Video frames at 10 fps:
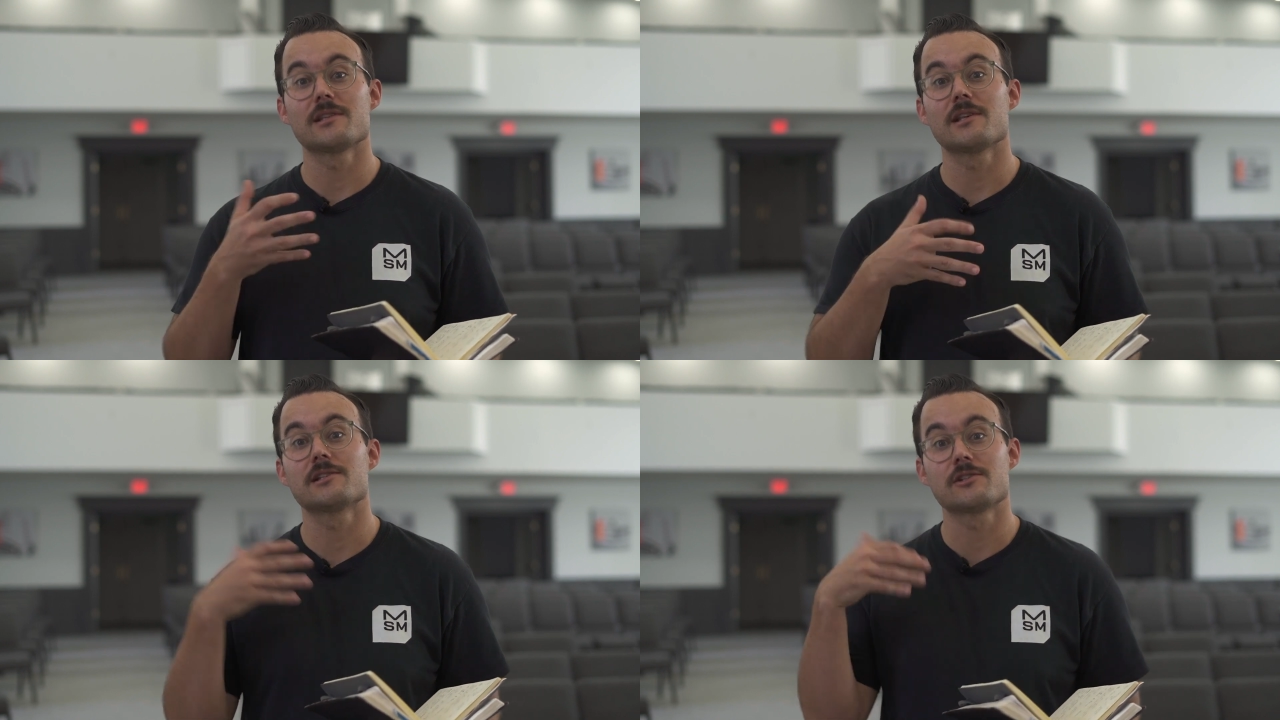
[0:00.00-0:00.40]

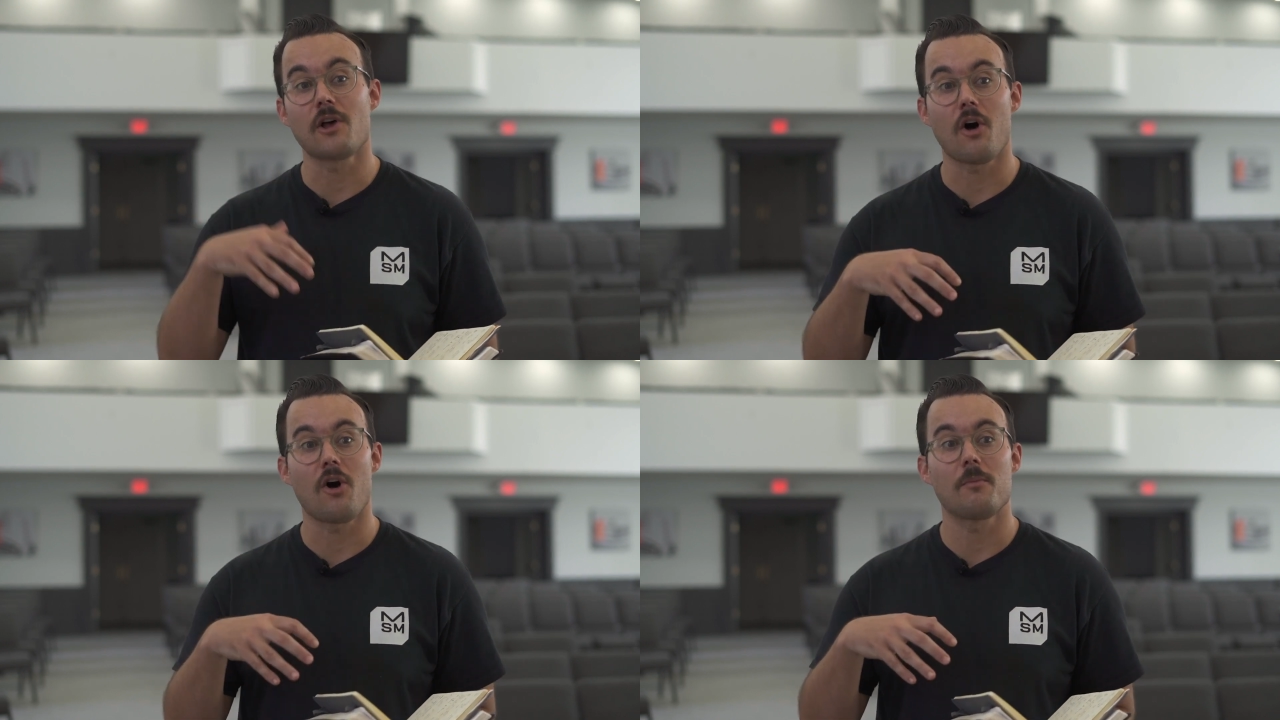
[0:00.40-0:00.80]
And this
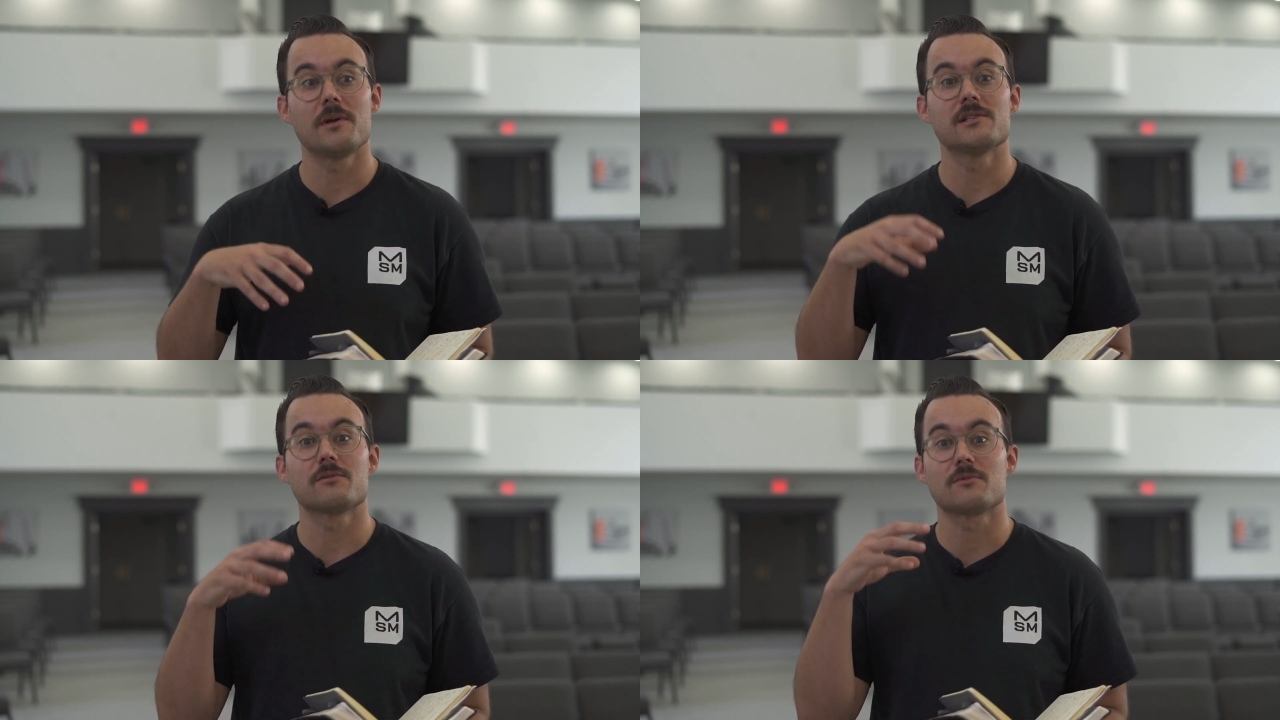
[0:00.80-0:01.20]
psalm
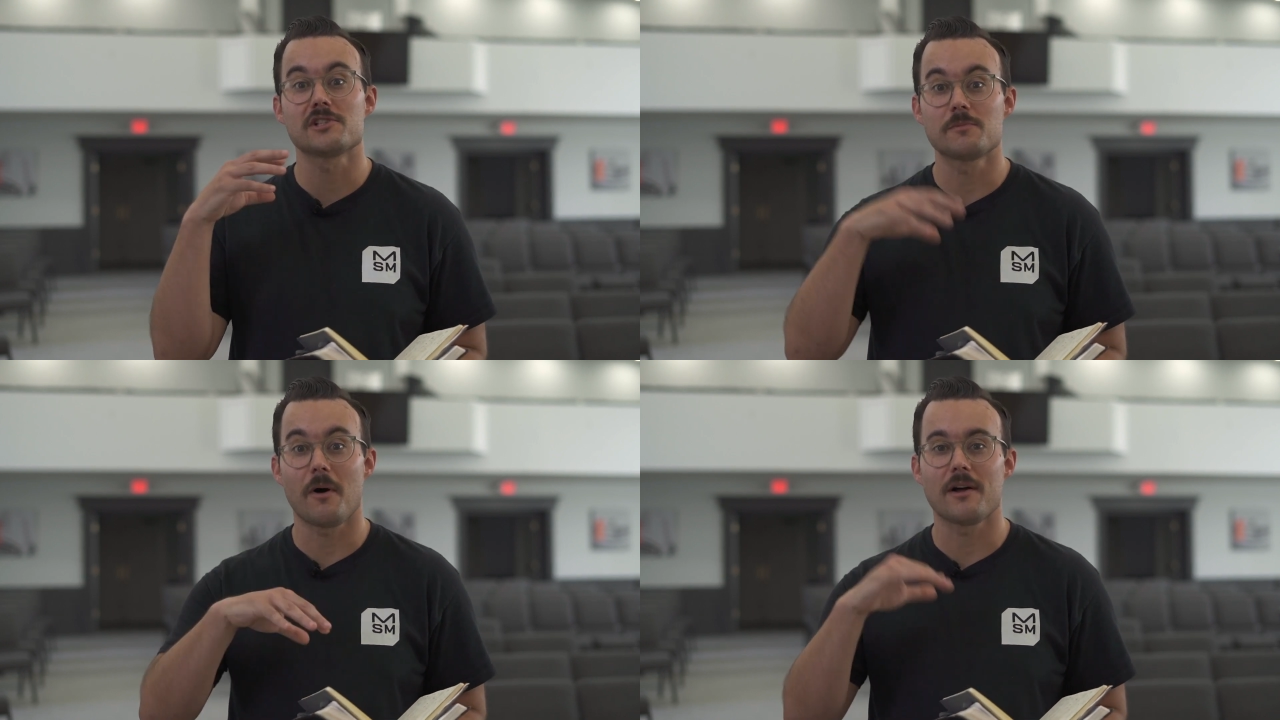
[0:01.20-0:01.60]
is in
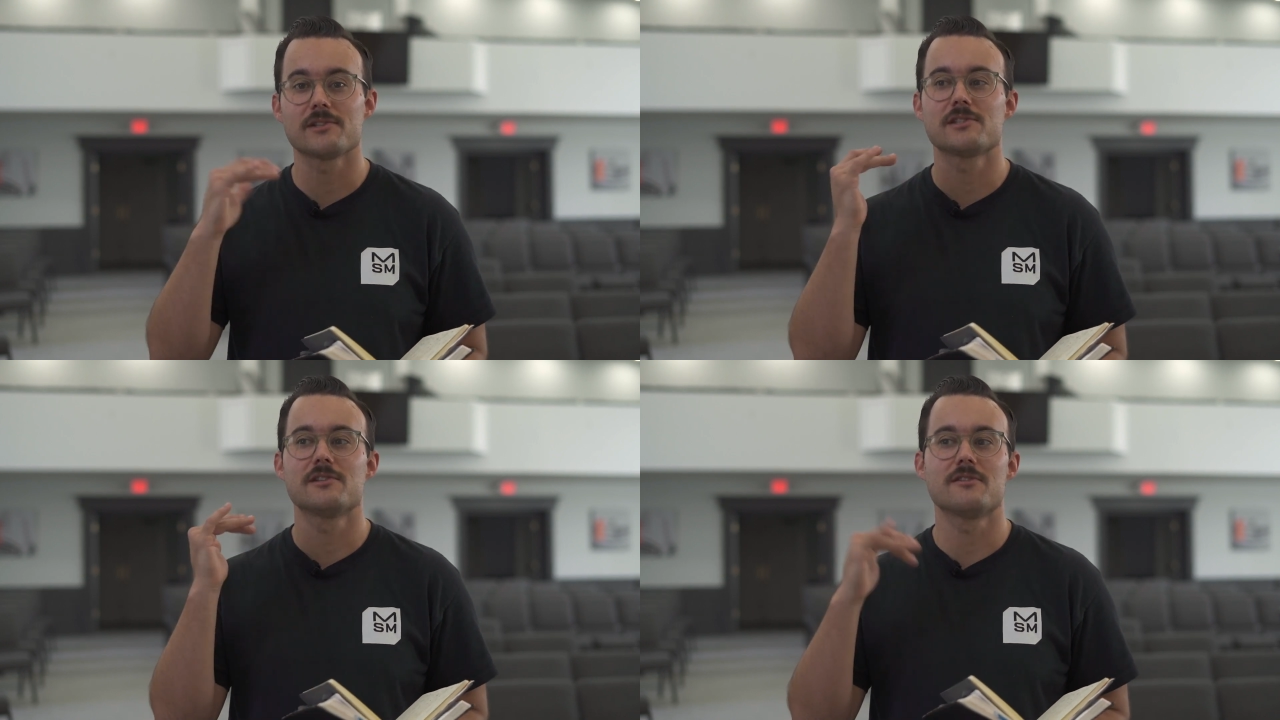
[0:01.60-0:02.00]

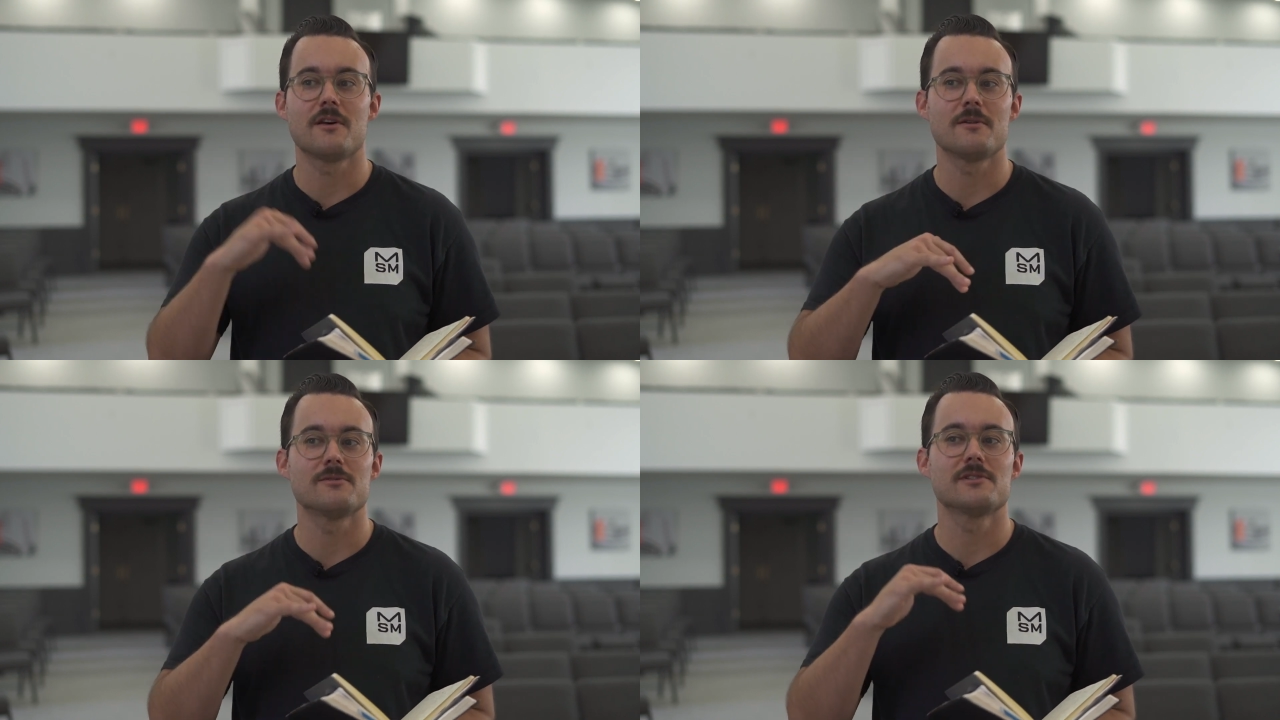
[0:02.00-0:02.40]
response to
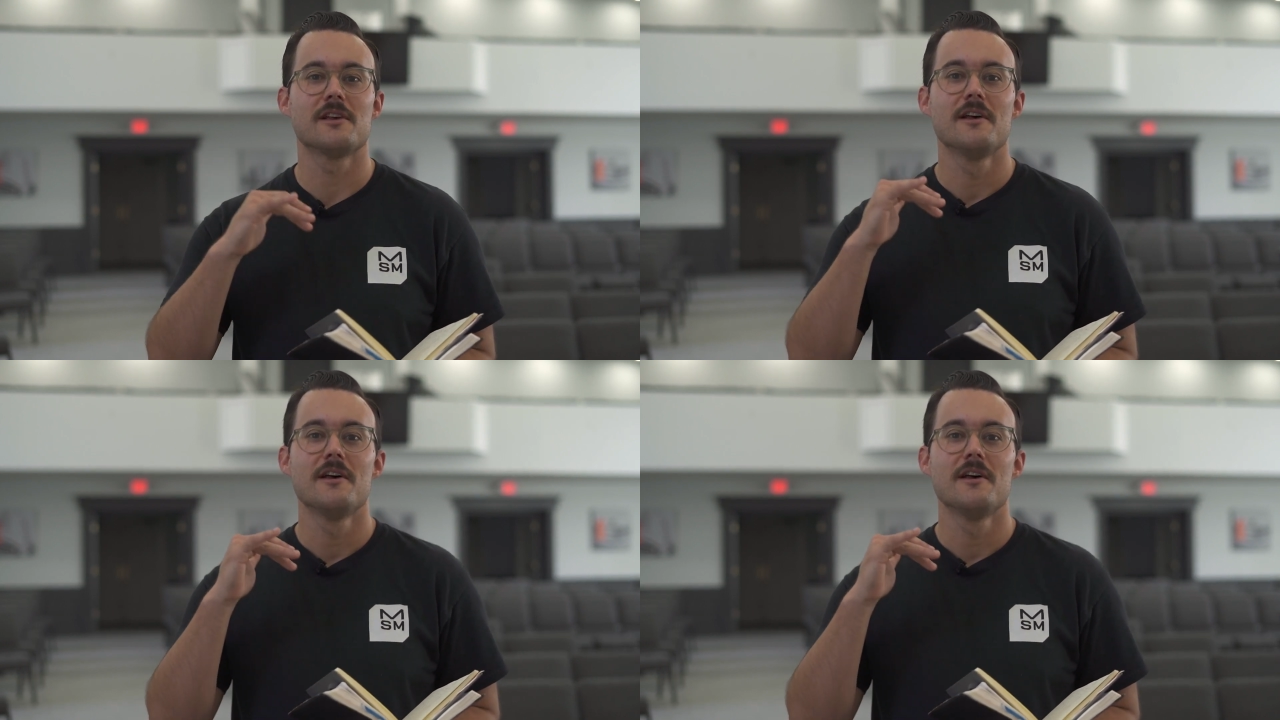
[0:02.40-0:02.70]
those